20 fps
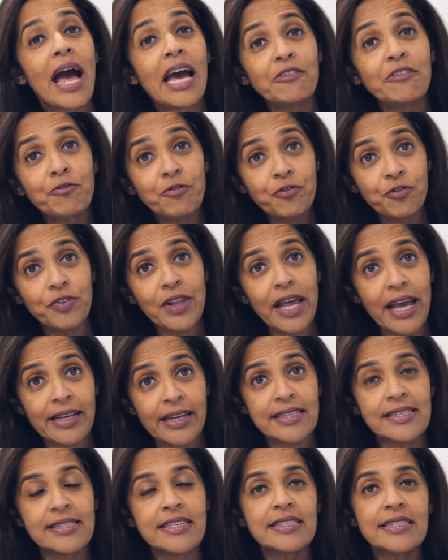at
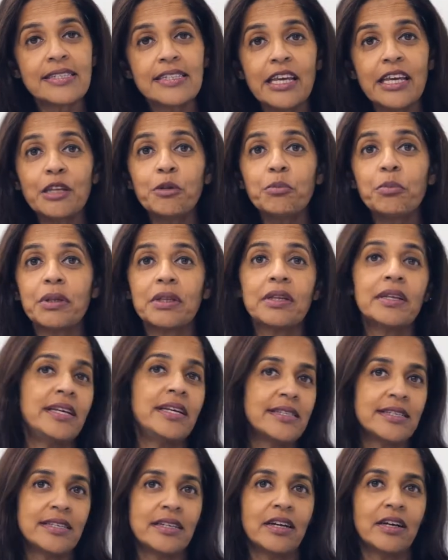Flex,
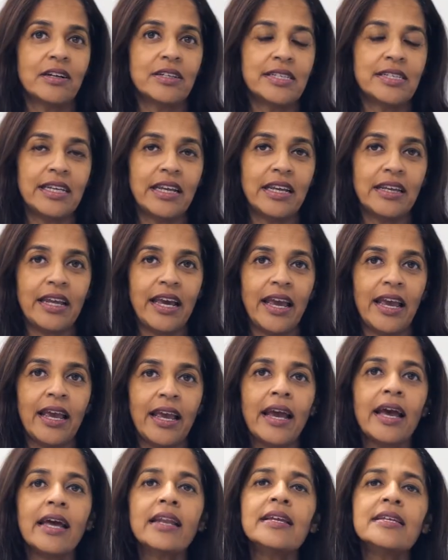sustainability is in our DNA
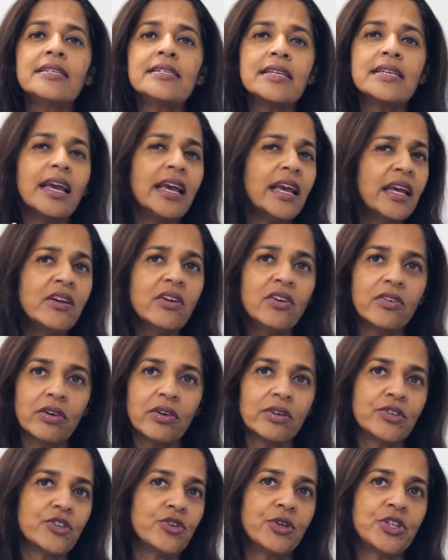and it's
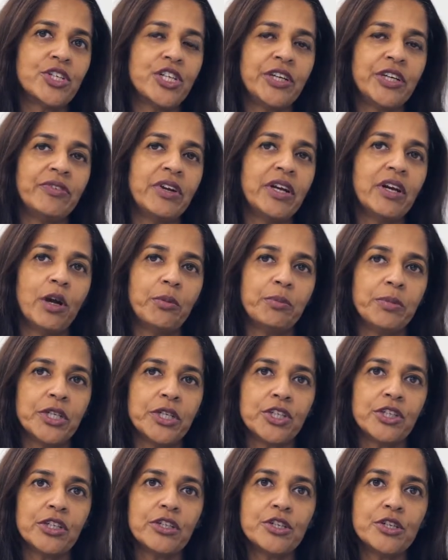integral to achieving our
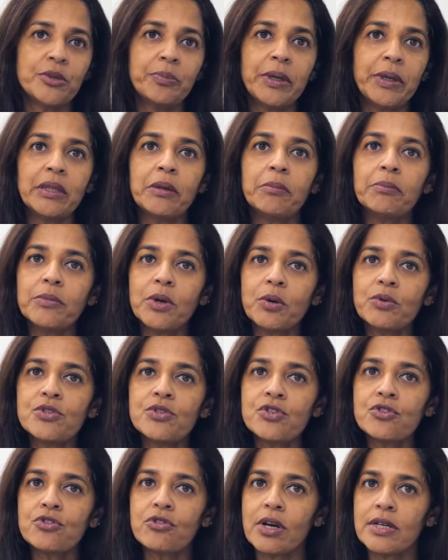mission to be the
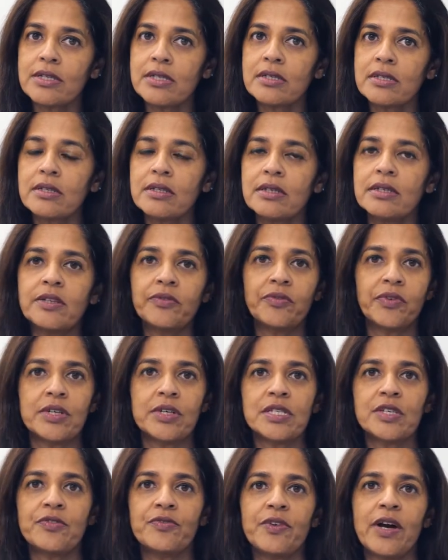most trusted,
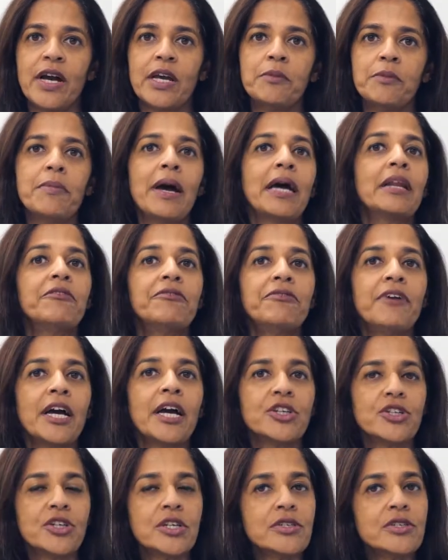diversified
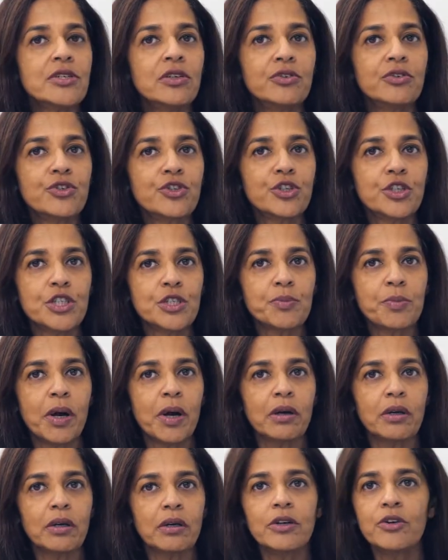manufacturing solutions
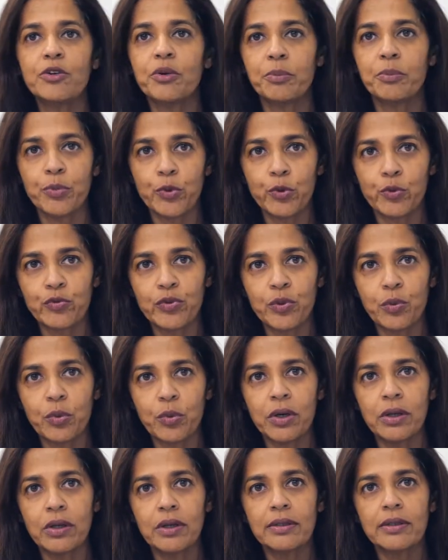partner to improve the
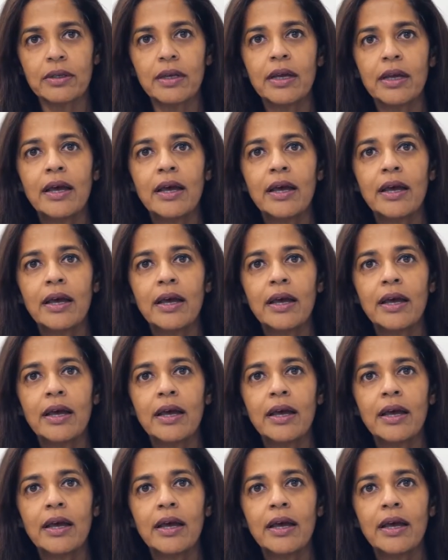world.